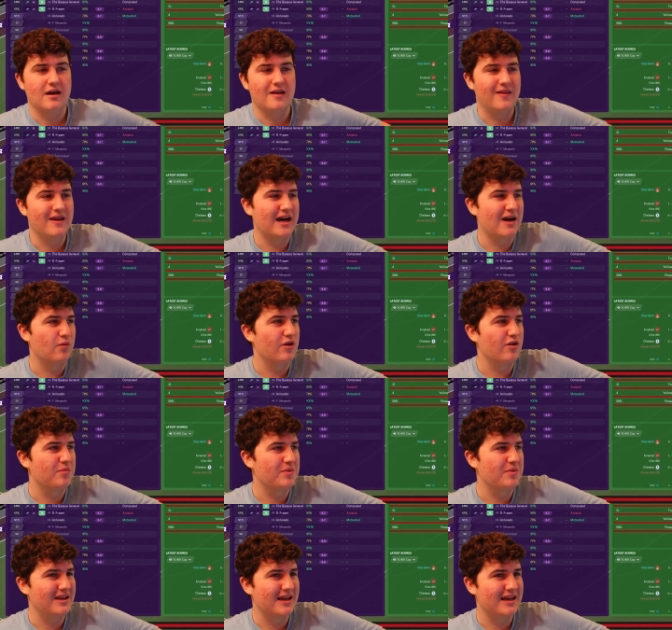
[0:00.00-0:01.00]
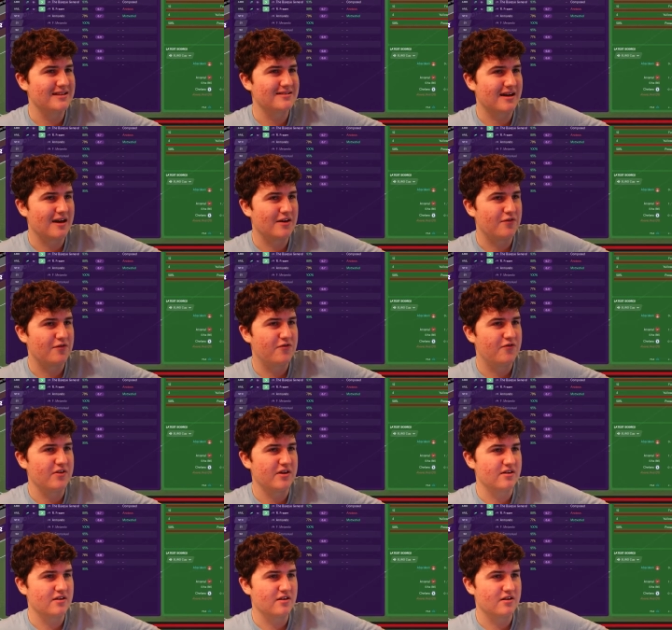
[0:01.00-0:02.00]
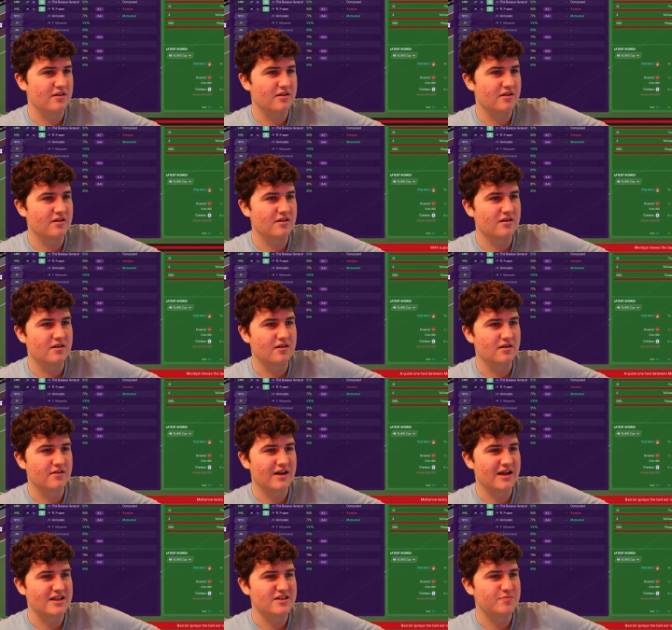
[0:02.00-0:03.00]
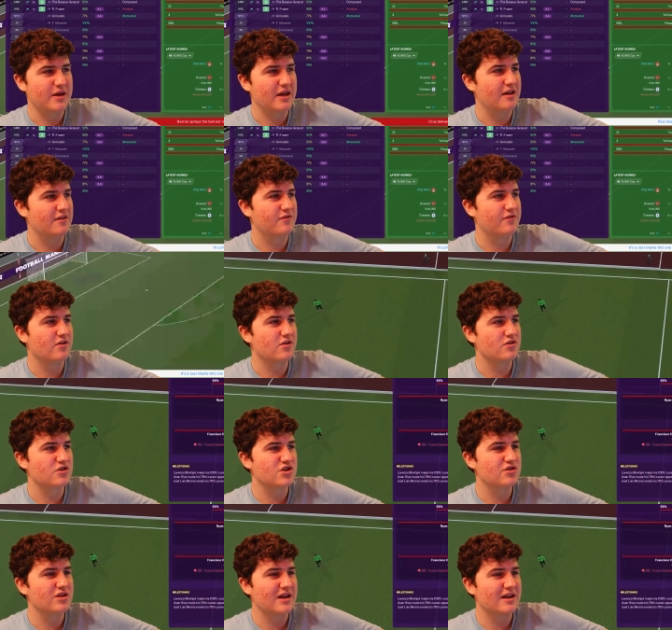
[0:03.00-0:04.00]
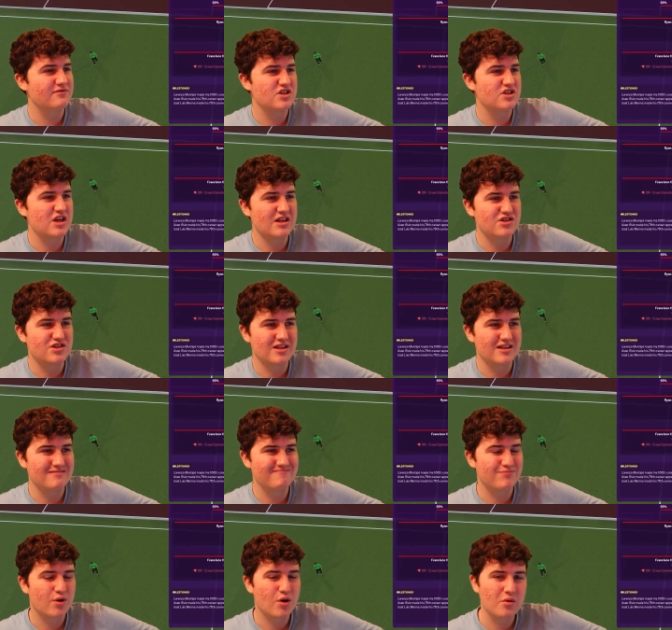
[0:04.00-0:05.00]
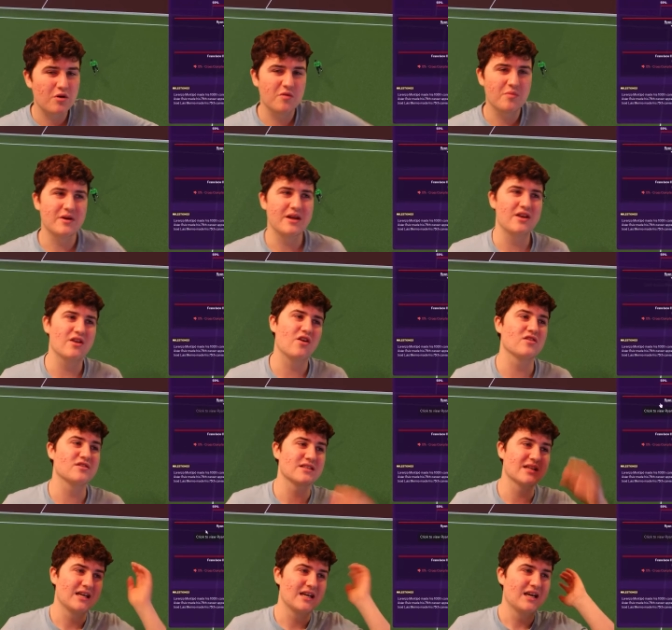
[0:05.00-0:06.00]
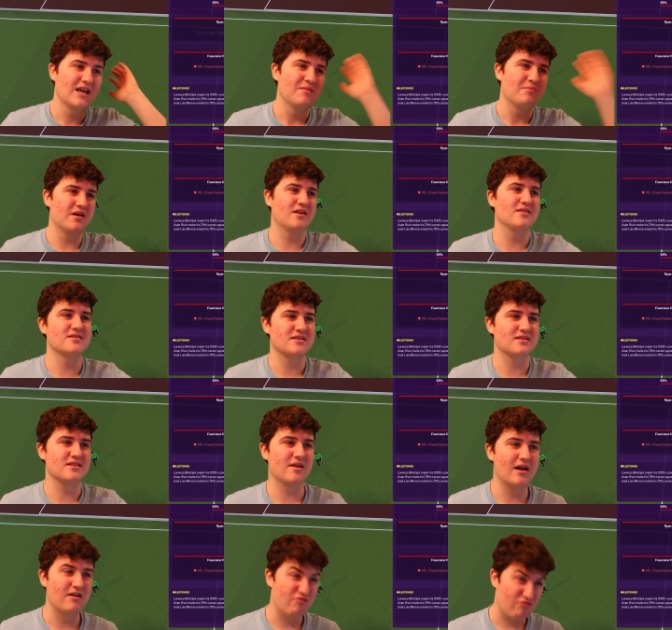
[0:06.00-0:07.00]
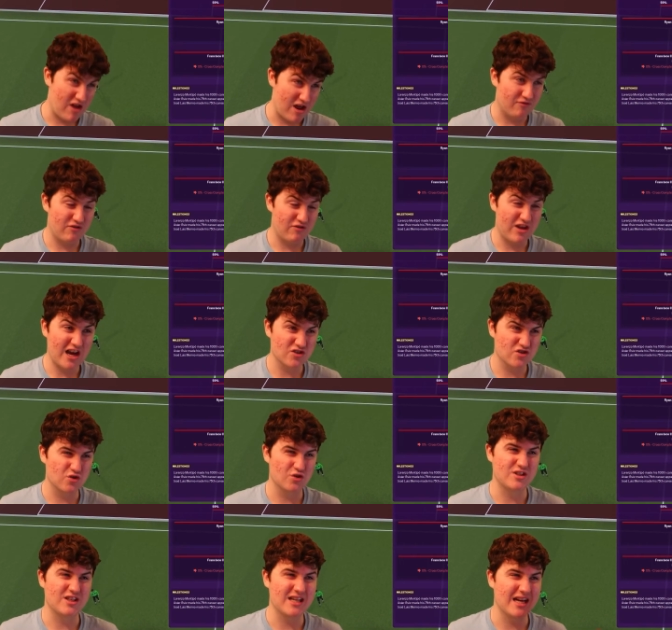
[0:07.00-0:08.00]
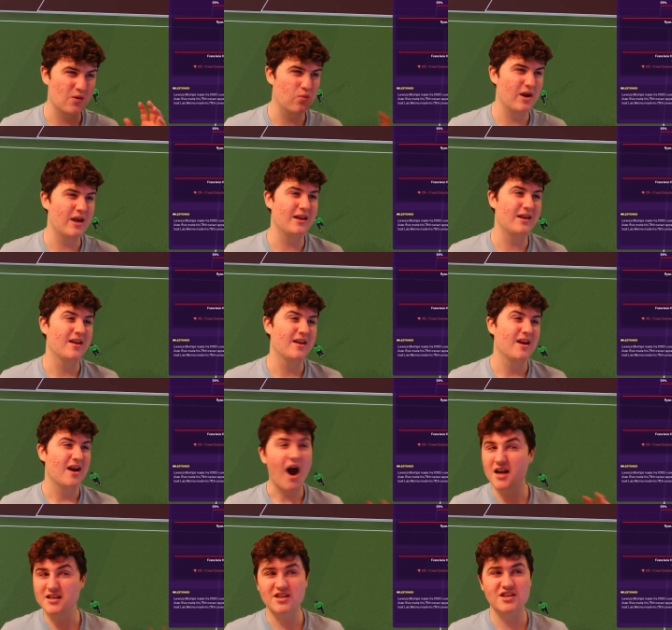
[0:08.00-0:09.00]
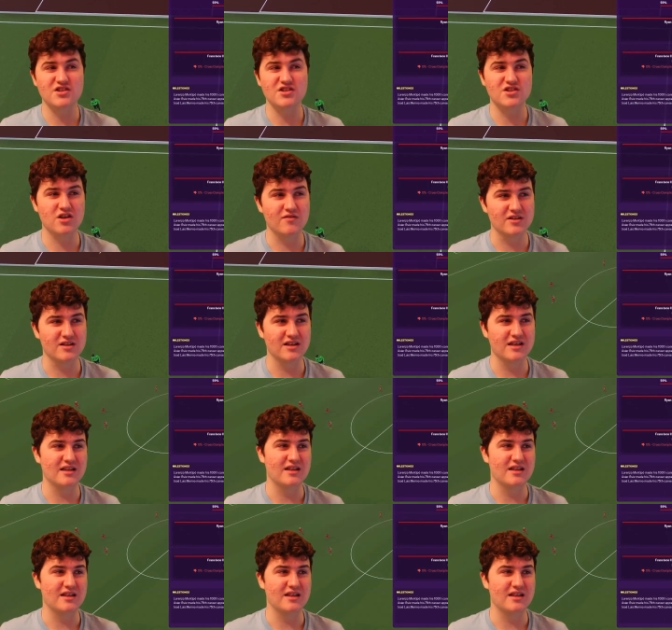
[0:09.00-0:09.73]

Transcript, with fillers: And that will be it, I fear. Oh, that is painful. Should I have changed it? Probably not but Real Sociedad win undeservedly.